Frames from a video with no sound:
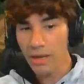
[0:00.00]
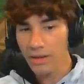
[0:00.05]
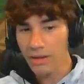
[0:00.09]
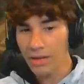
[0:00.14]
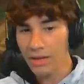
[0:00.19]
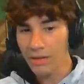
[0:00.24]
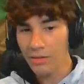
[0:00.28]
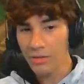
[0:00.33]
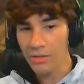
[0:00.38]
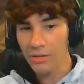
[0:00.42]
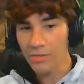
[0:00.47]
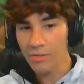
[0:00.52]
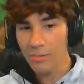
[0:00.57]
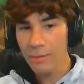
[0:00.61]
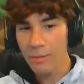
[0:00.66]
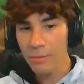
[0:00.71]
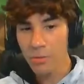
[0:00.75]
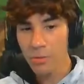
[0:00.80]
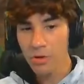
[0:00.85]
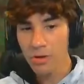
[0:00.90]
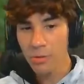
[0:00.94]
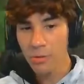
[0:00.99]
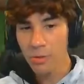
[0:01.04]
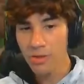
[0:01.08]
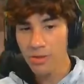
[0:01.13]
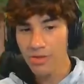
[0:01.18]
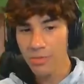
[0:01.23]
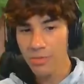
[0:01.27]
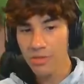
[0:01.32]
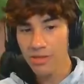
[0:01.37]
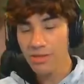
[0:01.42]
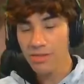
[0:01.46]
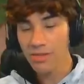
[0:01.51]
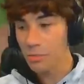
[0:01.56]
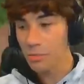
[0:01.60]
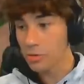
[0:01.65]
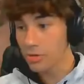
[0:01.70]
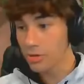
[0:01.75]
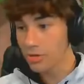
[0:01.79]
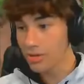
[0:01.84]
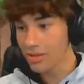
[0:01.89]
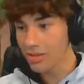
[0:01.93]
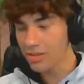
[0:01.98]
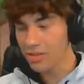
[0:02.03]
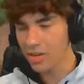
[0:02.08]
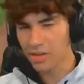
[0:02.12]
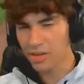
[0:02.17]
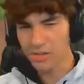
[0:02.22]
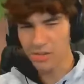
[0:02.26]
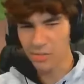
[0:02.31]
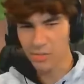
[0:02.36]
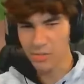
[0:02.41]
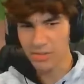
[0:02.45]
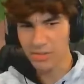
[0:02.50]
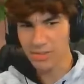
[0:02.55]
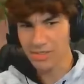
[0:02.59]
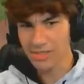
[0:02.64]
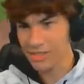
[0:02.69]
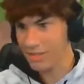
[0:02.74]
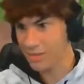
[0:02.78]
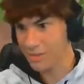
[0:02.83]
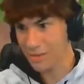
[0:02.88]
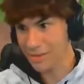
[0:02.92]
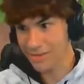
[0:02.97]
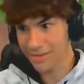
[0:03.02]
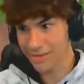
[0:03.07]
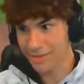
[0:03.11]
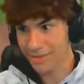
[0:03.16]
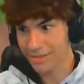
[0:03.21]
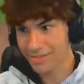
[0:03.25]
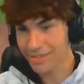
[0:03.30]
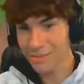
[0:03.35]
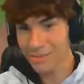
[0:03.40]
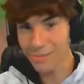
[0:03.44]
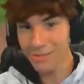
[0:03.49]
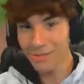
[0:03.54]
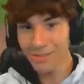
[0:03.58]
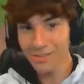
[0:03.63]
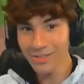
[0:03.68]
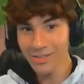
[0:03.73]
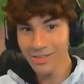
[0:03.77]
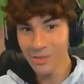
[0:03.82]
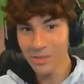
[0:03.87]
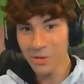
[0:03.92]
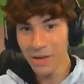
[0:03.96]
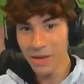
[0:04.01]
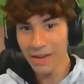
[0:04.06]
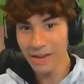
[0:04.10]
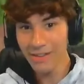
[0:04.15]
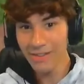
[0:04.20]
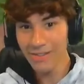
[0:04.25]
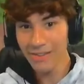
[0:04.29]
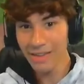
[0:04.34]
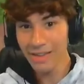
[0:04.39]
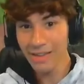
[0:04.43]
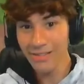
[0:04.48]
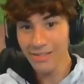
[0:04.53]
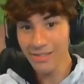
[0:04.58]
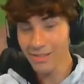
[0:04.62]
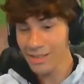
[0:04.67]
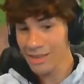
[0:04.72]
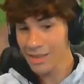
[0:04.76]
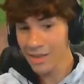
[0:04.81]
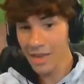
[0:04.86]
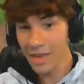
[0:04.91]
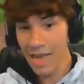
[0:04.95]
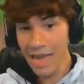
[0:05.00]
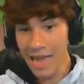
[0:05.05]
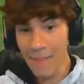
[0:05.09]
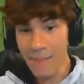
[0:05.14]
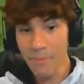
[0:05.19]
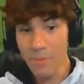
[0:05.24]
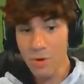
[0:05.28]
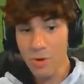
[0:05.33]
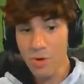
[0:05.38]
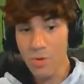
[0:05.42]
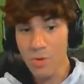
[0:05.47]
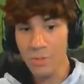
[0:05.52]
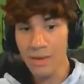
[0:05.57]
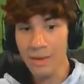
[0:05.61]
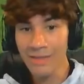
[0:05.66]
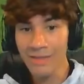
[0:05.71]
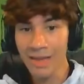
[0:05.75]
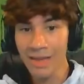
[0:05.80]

Like, people are gonna want something similar to TikTok. Someone just needs to make something similar in the United States, and boom, it's a